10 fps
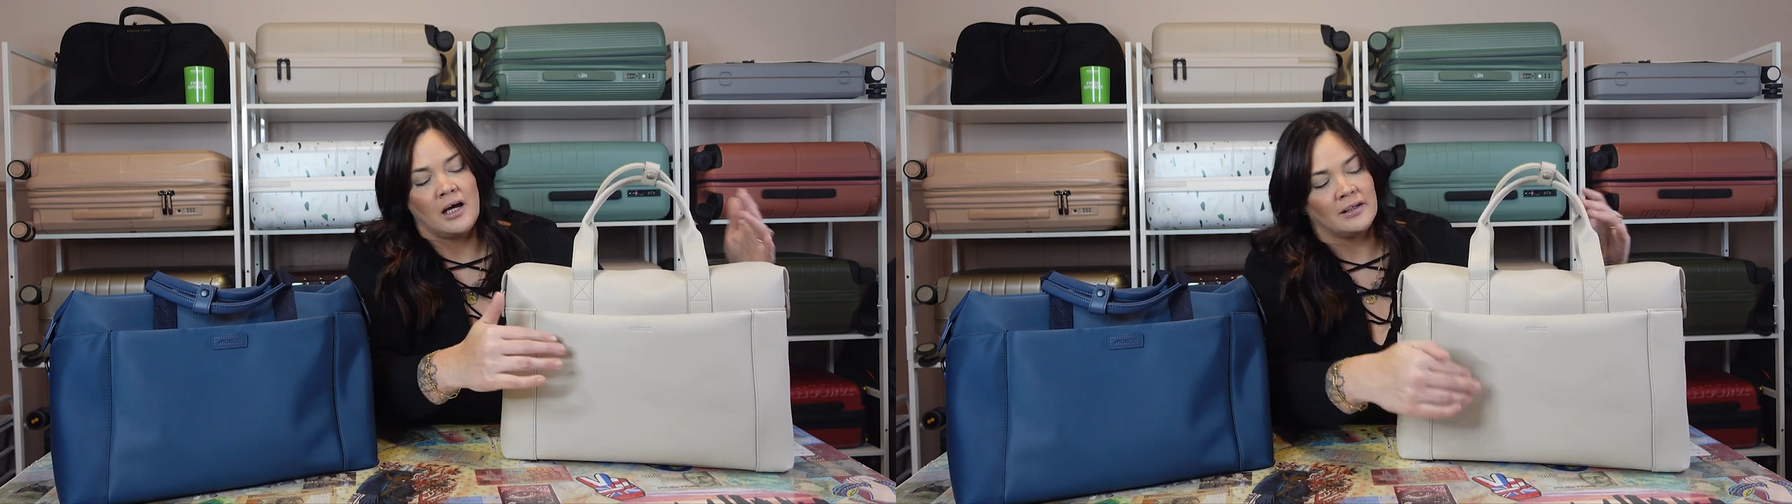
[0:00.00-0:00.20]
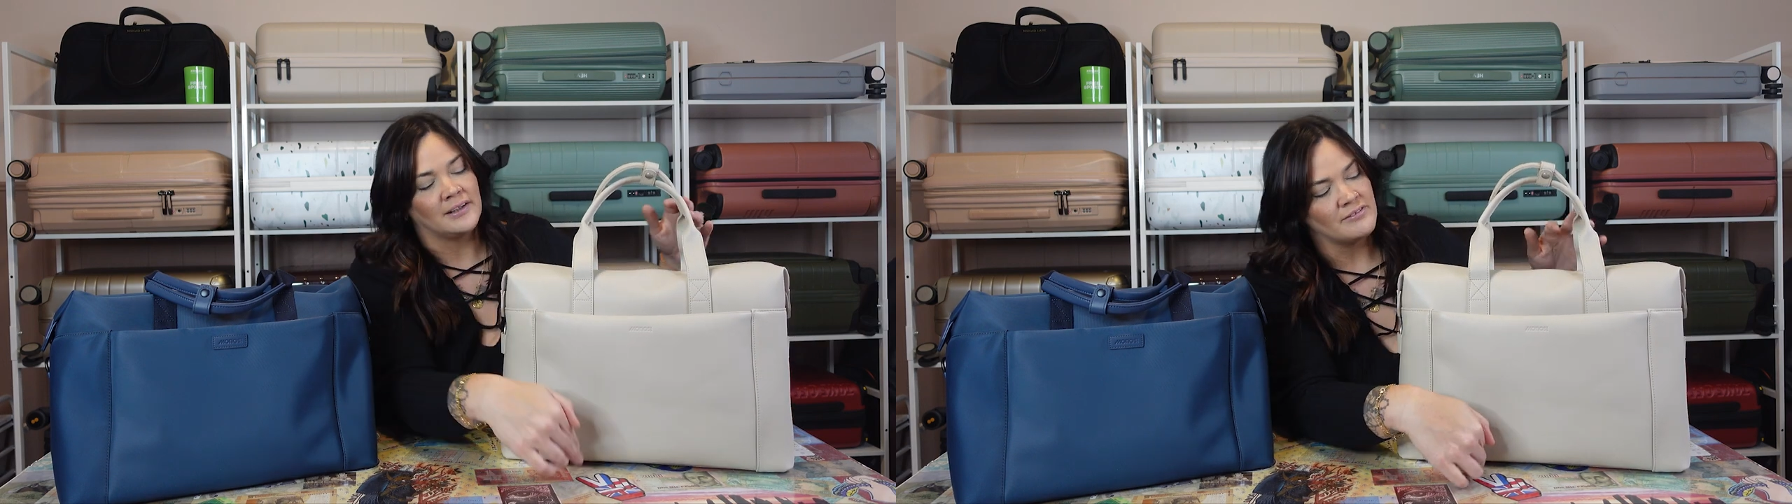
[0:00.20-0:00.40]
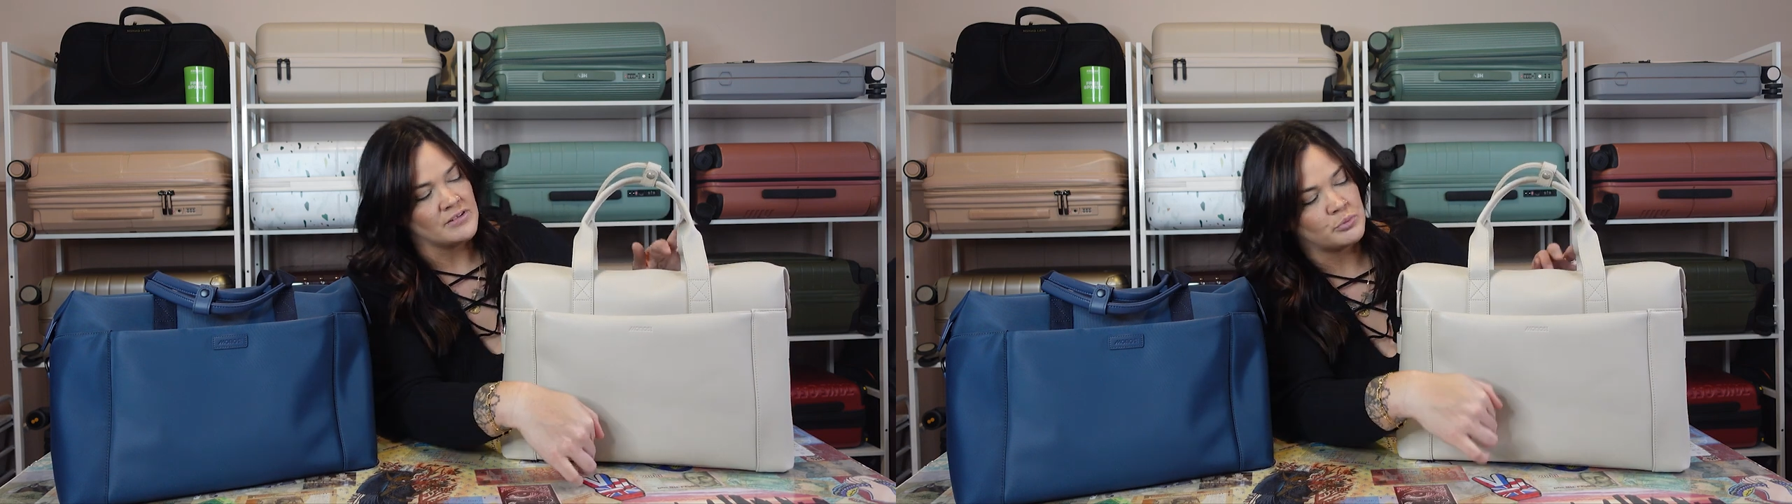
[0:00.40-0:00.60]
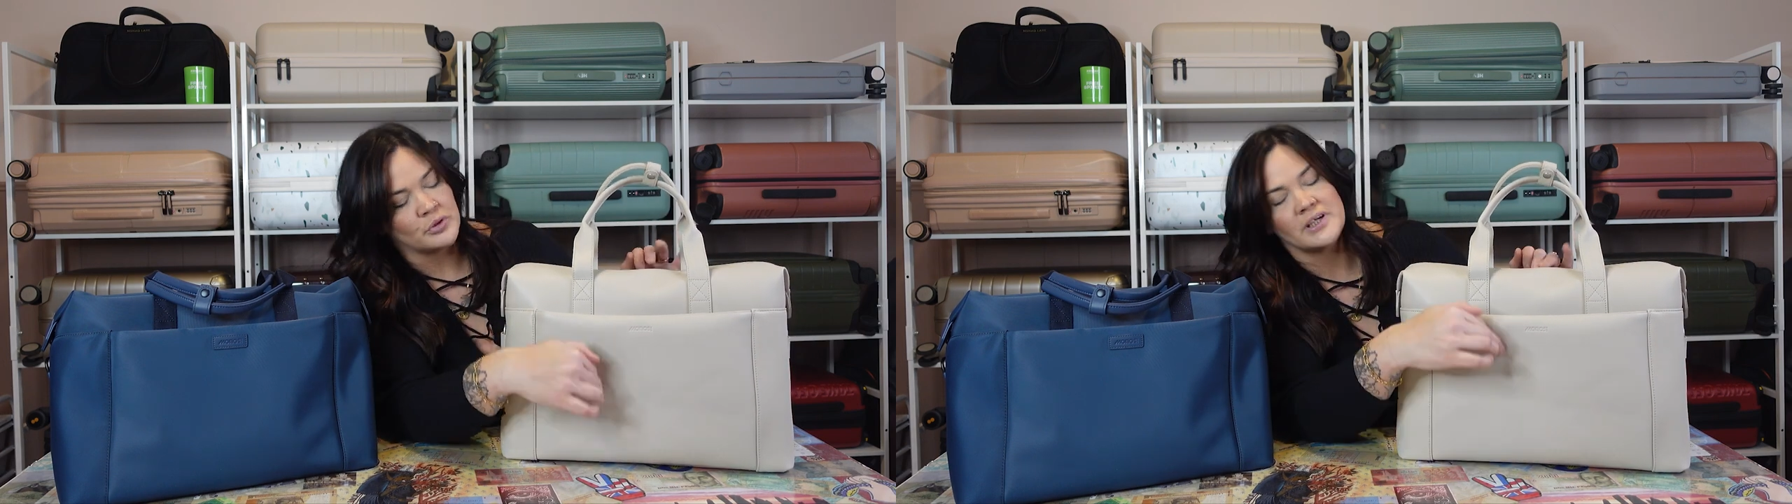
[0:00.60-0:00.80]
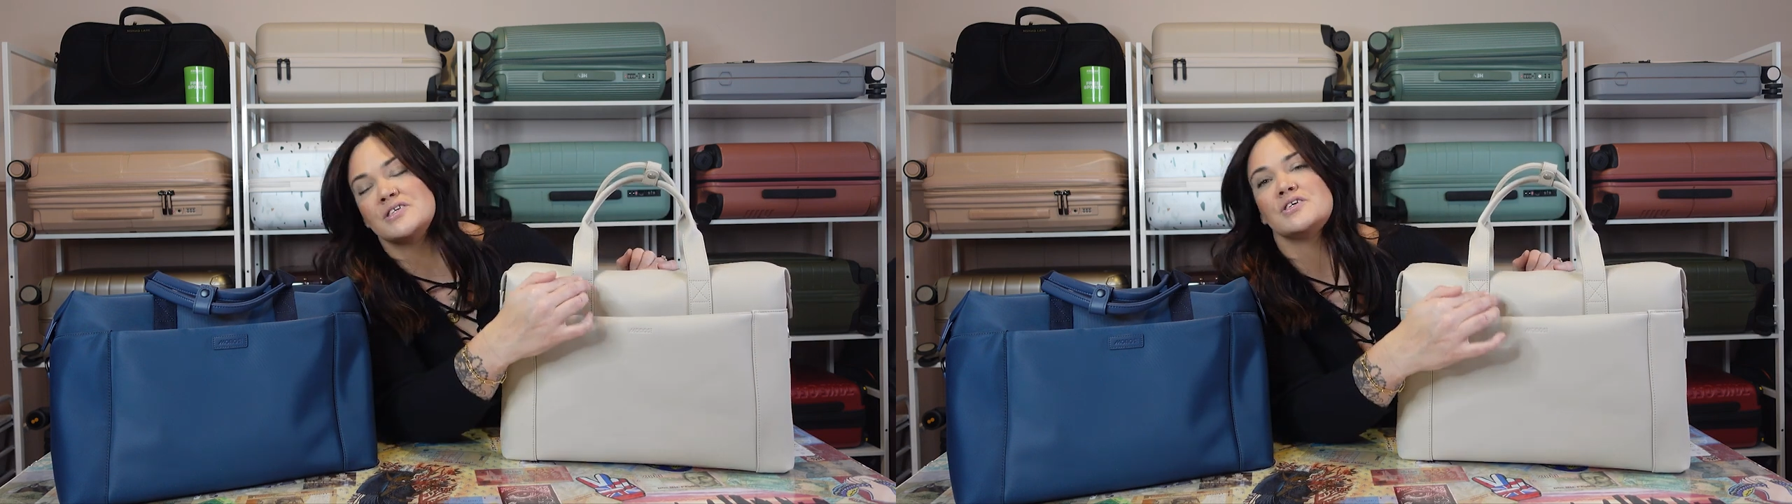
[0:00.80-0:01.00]

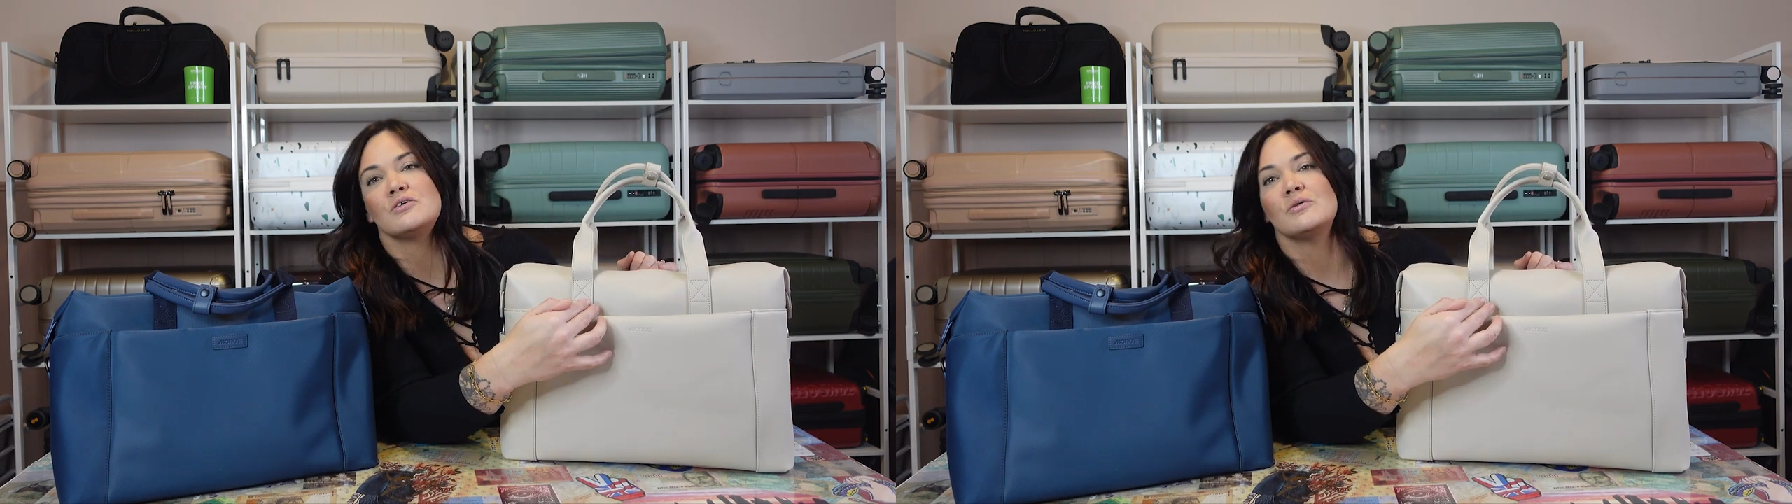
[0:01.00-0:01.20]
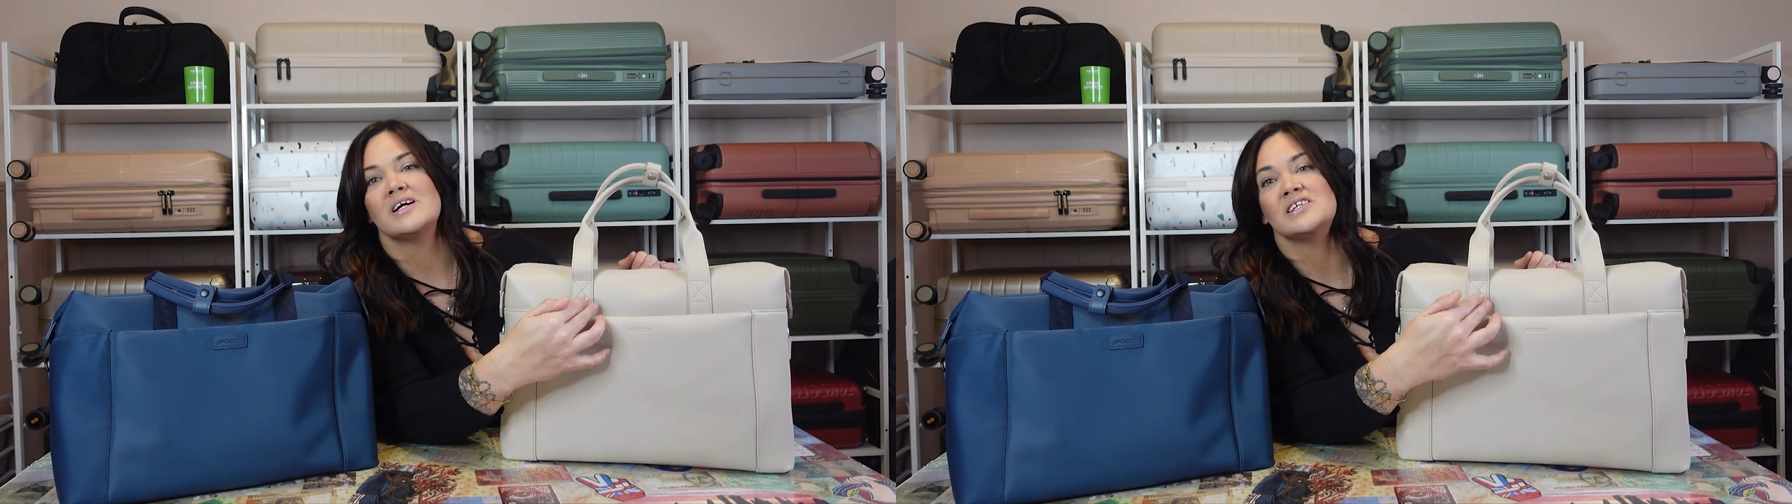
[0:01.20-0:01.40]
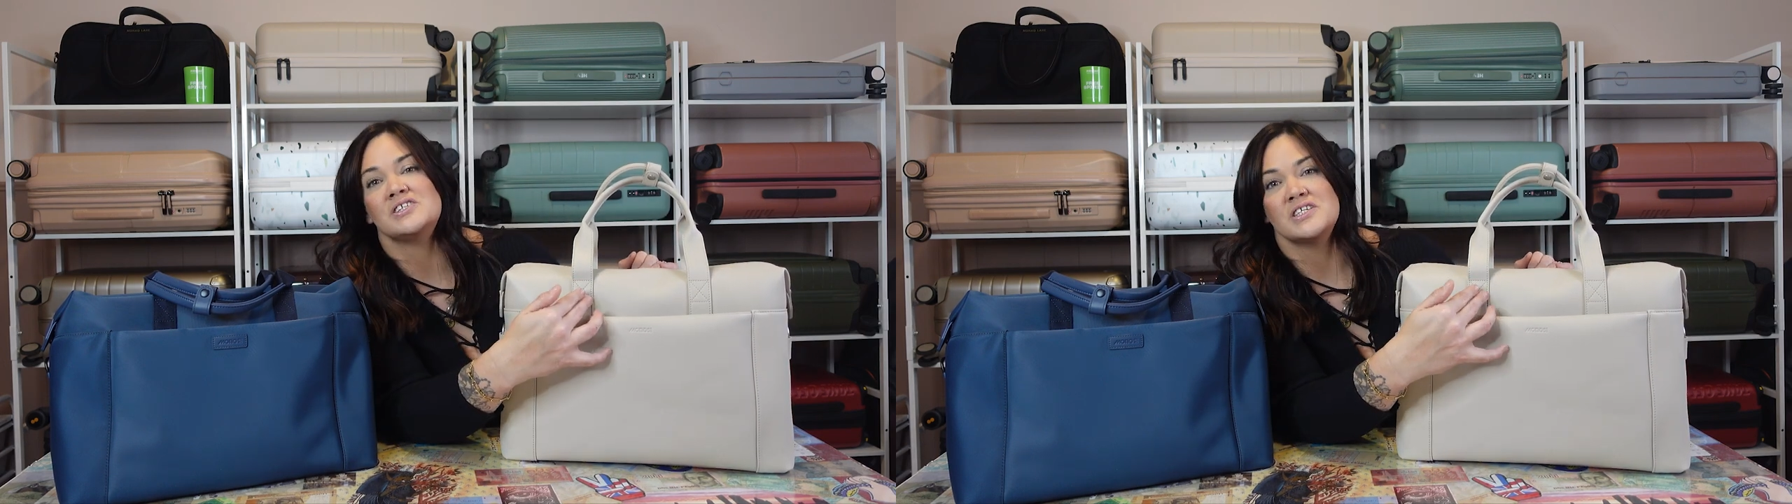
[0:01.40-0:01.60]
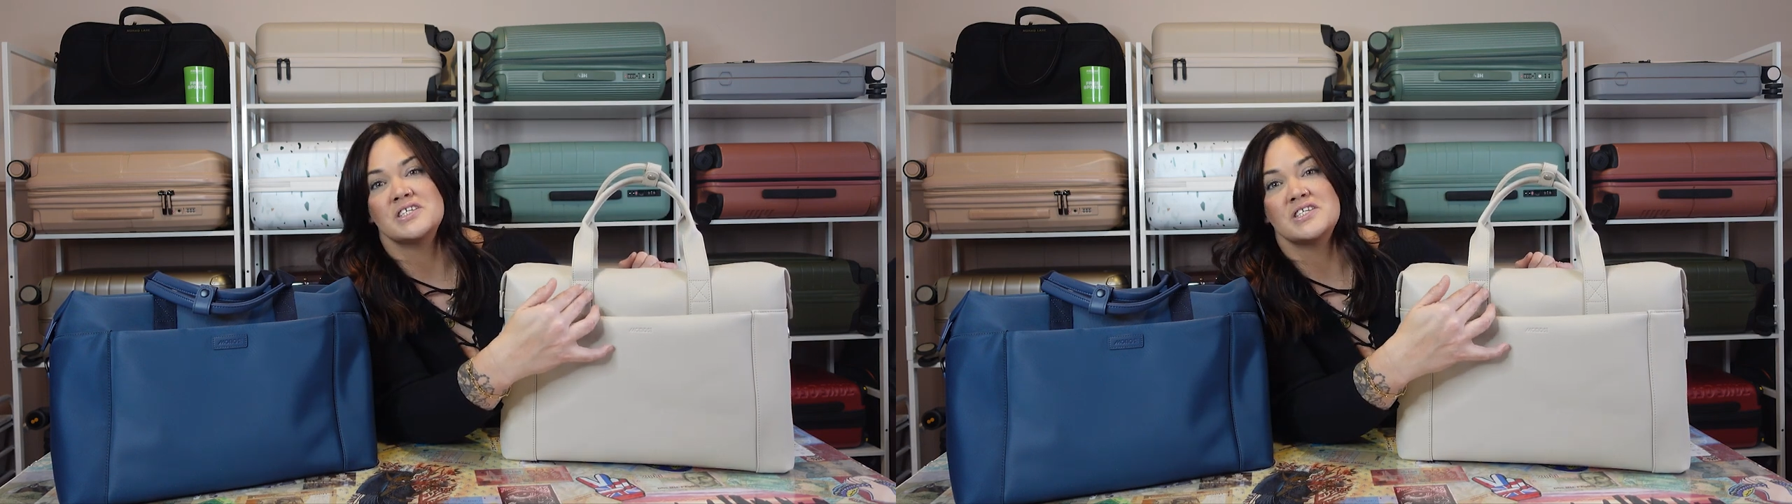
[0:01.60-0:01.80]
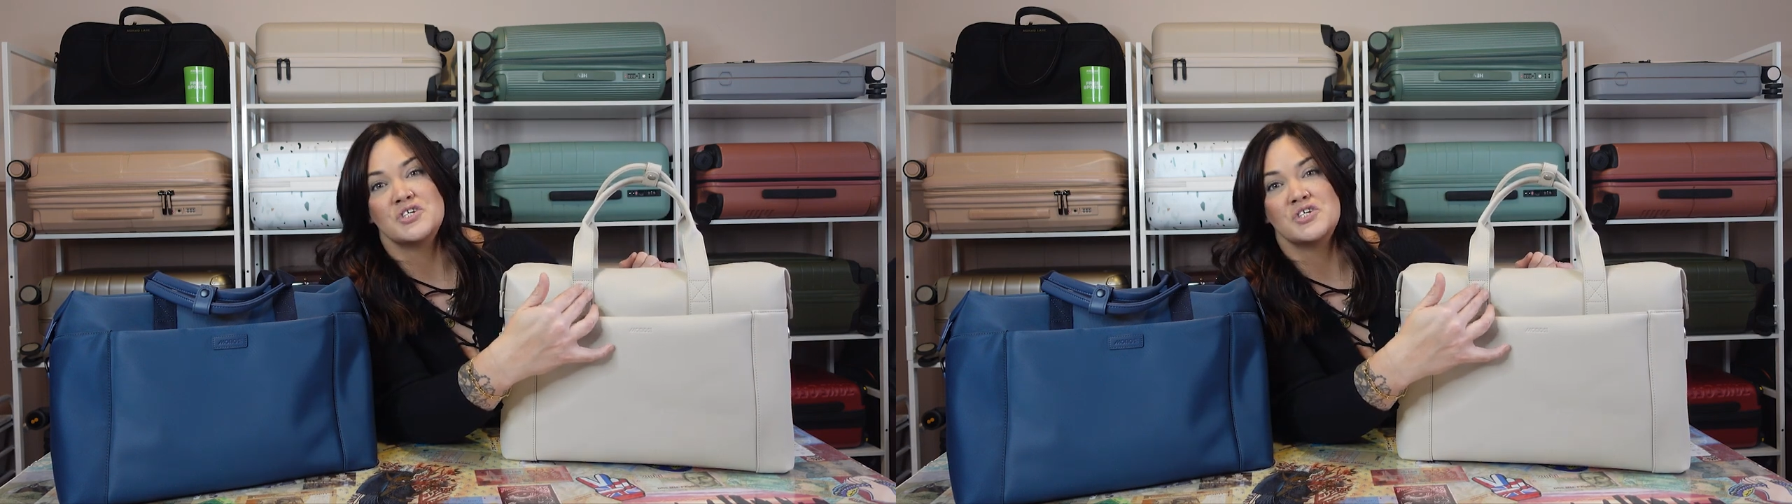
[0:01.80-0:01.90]
11.2 inches